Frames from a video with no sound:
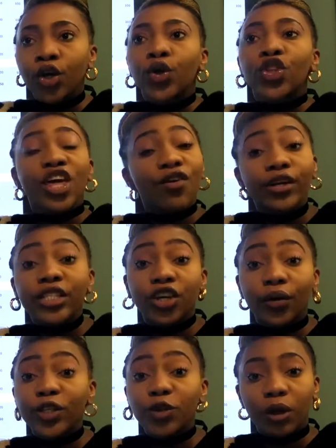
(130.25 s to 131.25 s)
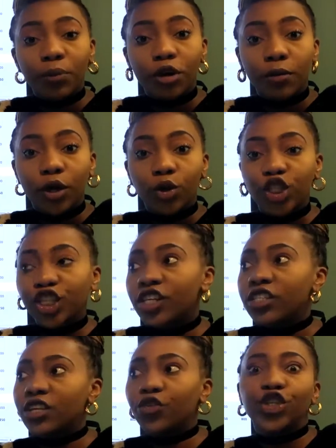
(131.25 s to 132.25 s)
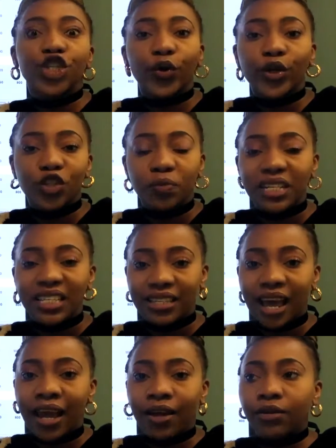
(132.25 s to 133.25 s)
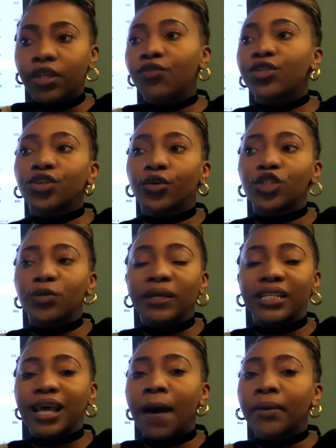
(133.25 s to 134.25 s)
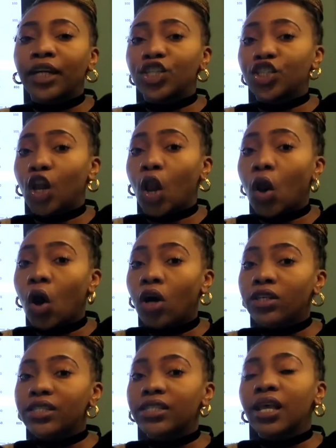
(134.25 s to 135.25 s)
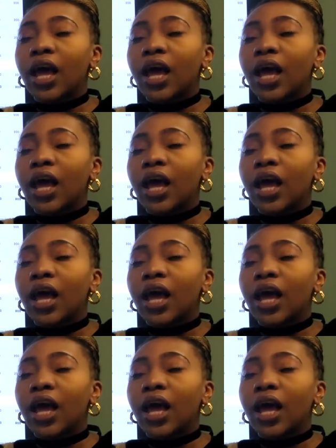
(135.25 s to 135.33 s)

there is going to be promotions, there is going to be sale, there is going to be damage and loss.